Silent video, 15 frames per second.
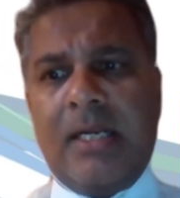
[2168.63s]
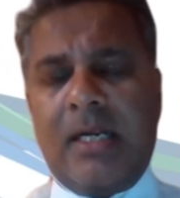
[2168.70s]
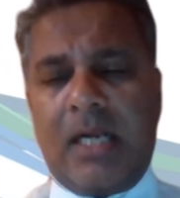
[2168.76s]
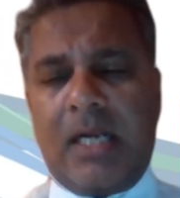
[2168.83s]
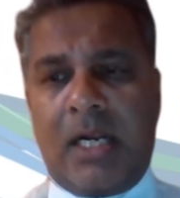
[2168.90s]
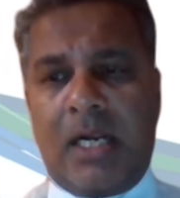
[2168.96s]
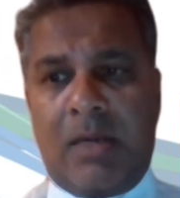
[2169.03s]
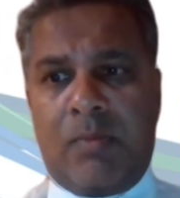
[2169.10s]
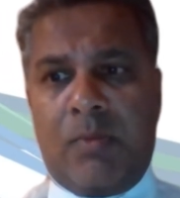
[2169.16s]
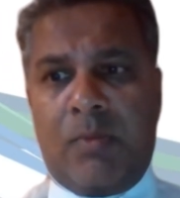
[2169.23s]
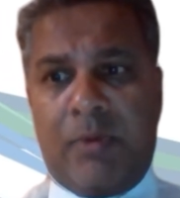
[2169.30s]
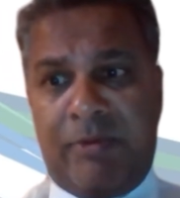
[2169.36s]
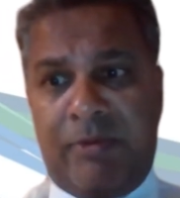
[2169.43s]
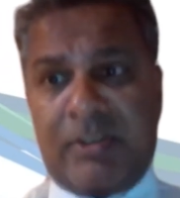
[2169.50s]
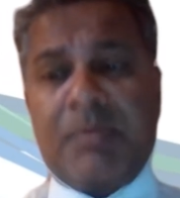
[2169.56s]

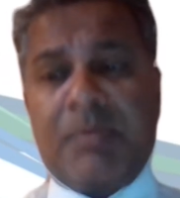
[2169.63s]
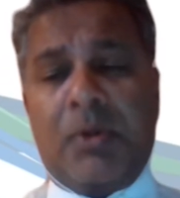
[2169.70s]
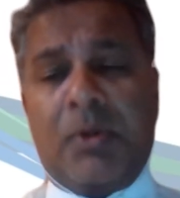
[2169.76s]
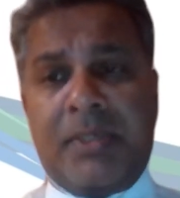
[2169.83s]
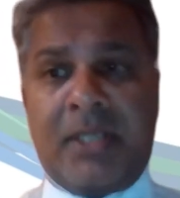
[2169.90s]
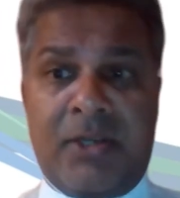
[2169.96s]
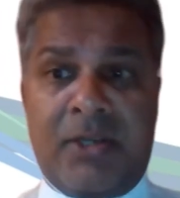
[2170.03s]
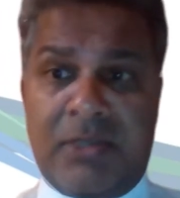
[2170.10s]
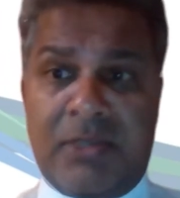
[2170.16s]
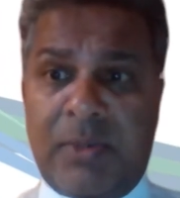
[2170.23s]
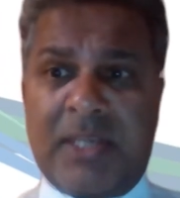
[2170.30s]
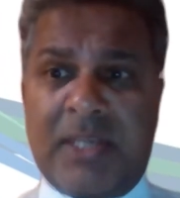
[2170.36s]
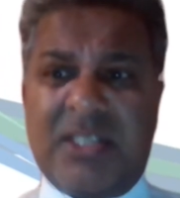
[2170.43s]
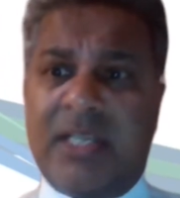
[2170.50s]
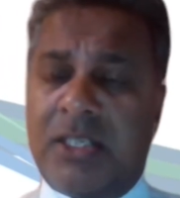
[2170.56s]
We're responding to those
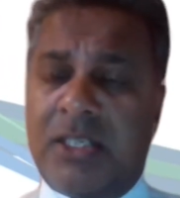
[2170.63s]
questionnaires.